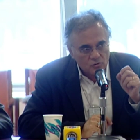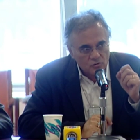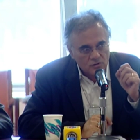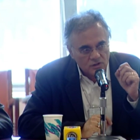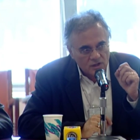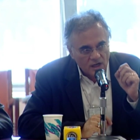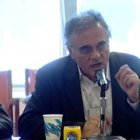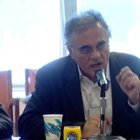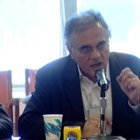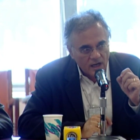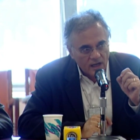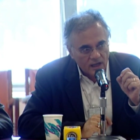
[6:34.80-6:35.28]
to
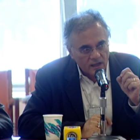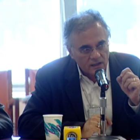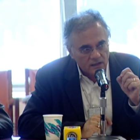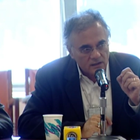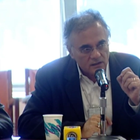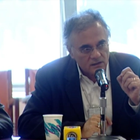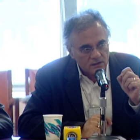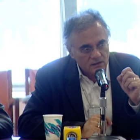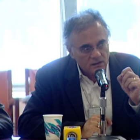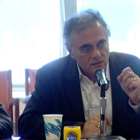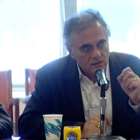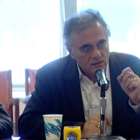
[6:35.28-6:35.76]
Chad
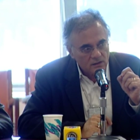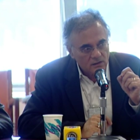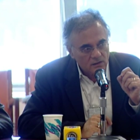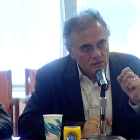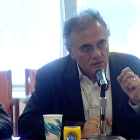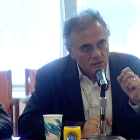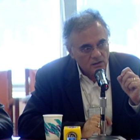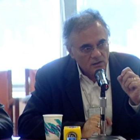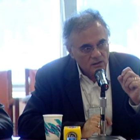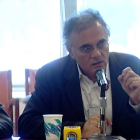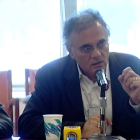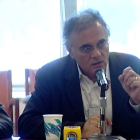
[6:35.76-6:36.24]

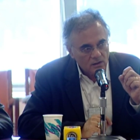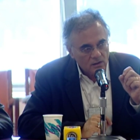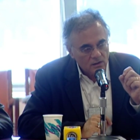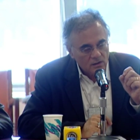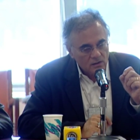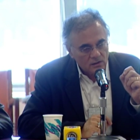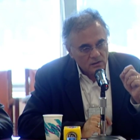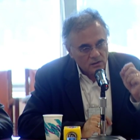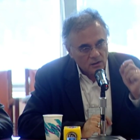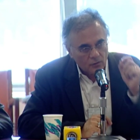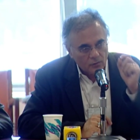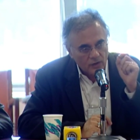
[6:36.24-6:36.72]

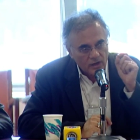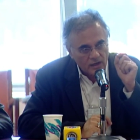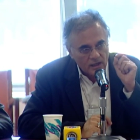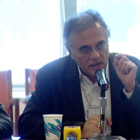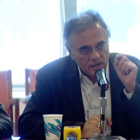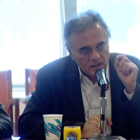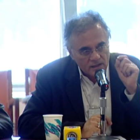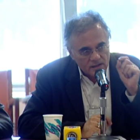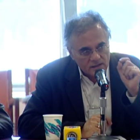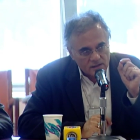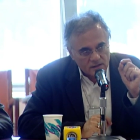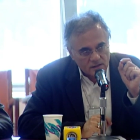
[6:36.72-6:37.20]
the
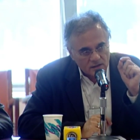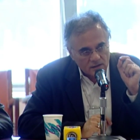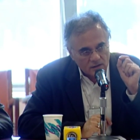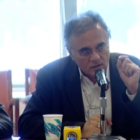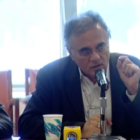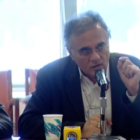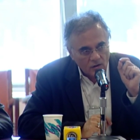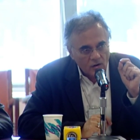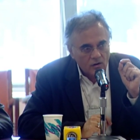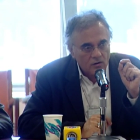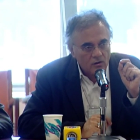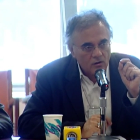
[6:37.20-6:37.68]
way Eastern
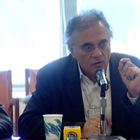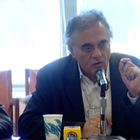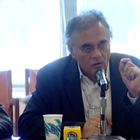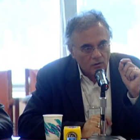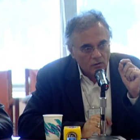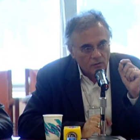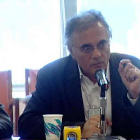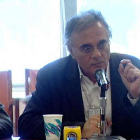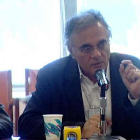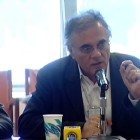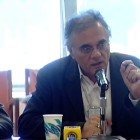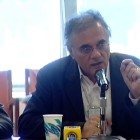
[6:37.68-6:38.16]

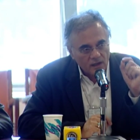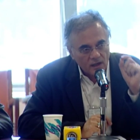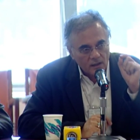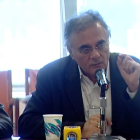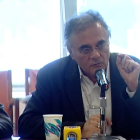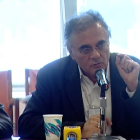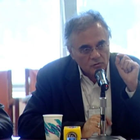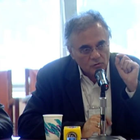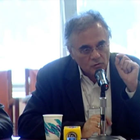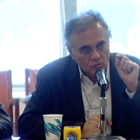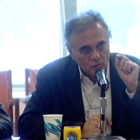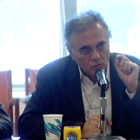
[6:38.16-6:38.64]
Congo
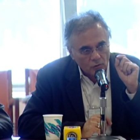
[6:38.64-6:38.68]
became to